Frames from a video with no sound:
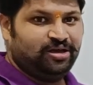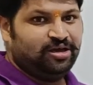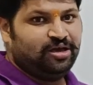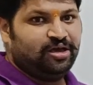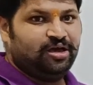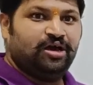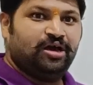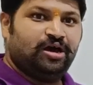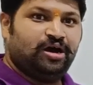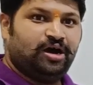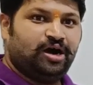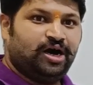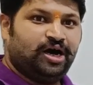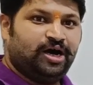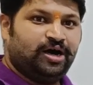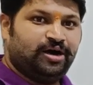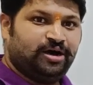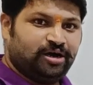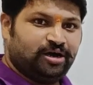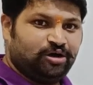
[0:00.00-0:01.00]

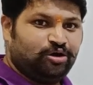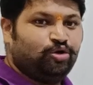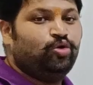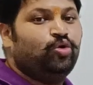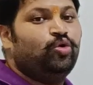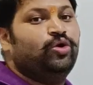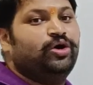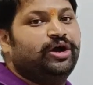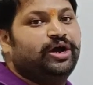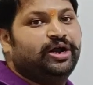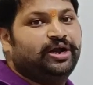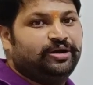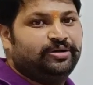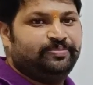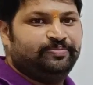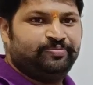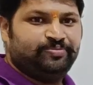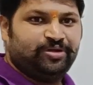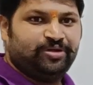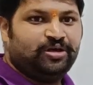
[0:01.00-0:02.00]
go ahead.
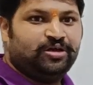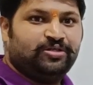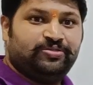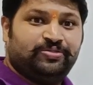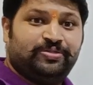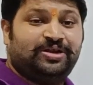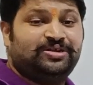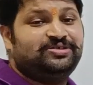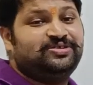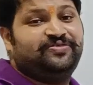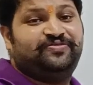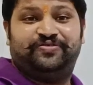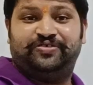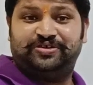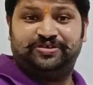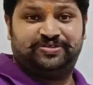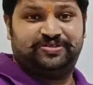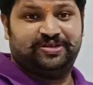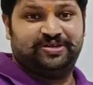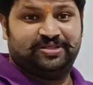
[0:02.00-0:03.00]
That is the first
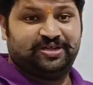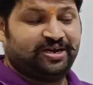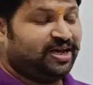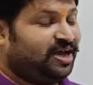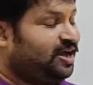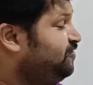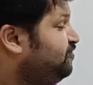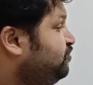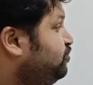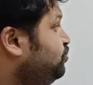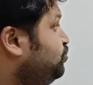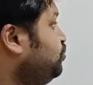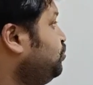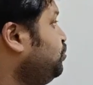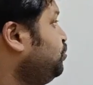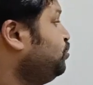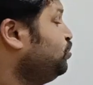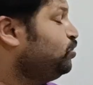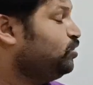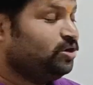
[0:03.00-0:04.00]
thing that I have to do.
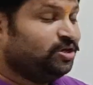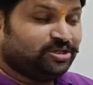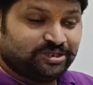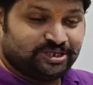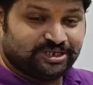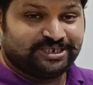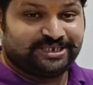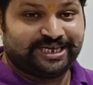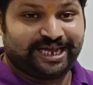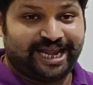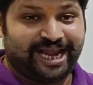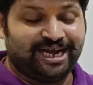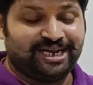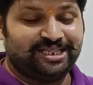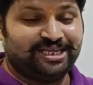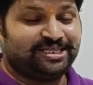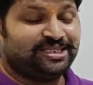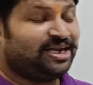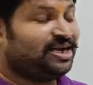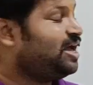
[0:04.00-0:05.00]
The second thing that
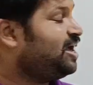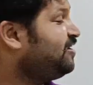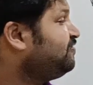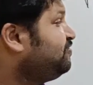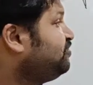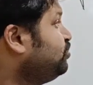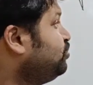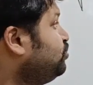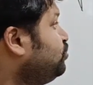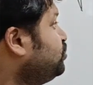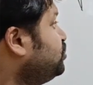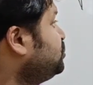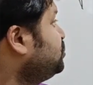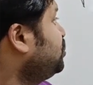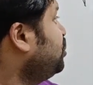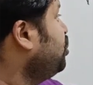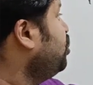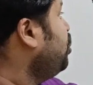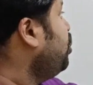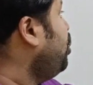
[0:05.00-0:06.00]
I have to do is,
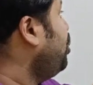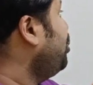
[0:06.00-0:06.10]
on my